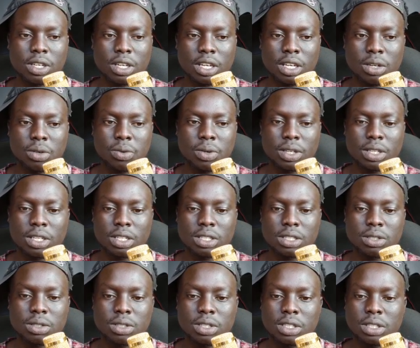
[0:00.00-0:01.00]
anywhere that
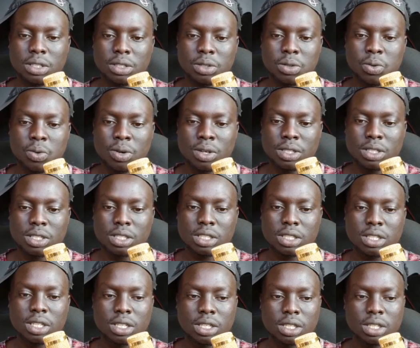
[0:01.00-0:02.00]
you want it.